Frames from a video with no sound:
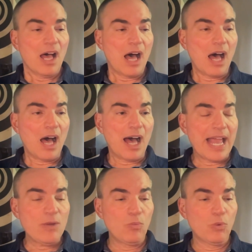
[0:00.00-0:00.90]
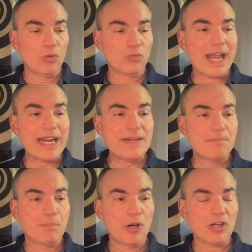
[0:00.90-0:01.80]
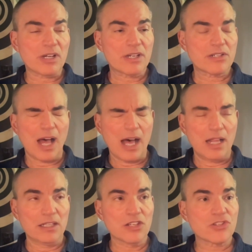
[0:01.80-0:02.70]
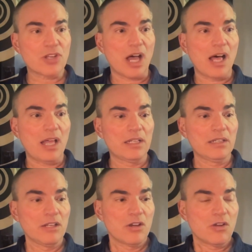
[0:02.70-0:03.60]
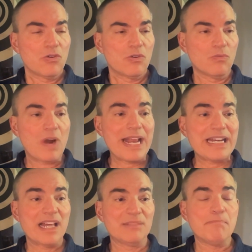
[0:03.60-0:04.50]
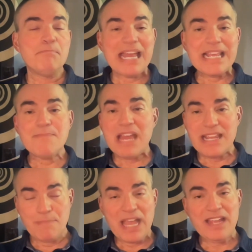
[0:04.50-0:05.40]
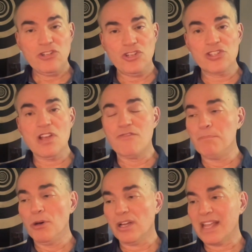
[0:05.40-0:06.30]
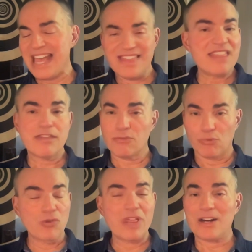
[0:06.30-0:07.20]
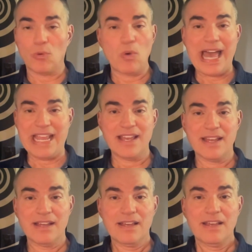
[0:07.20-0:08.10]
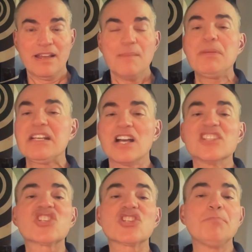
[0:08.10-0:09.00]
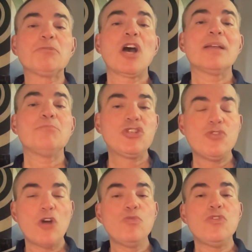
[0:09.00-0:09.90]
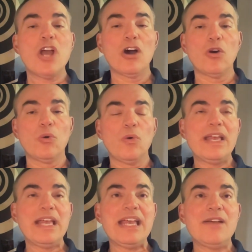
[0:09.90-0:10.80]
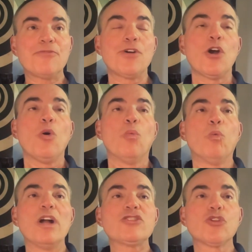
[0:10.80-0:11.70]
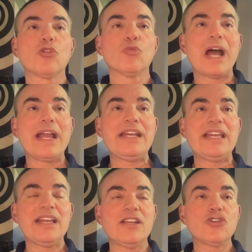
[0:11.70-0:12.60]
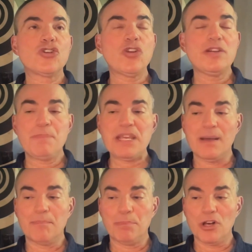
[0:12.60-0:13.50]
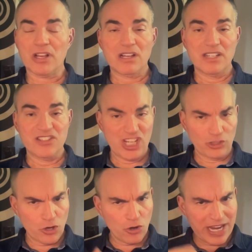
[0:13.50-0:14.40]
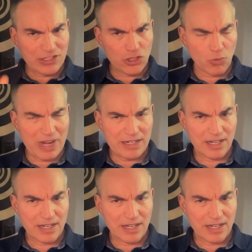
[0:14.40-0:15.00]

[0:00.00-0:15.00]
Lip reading: I will write books. I'll write many pages of a book and then throw that away, because sometimes you don't know if what you're writing should be a book until you're into it.